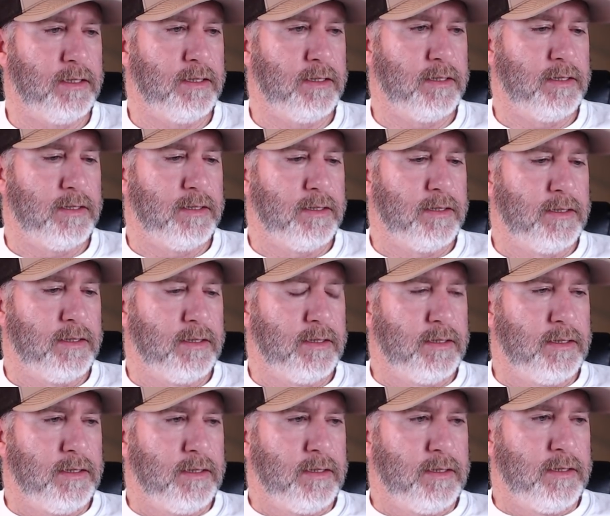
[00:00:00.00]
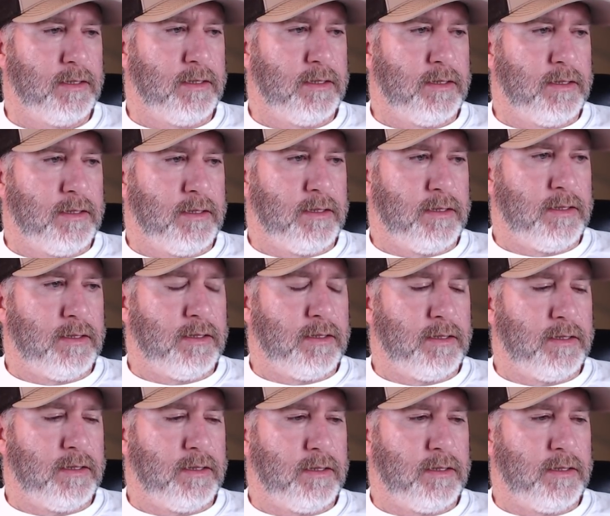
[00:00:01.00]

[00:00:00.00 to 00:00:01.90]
[no speech]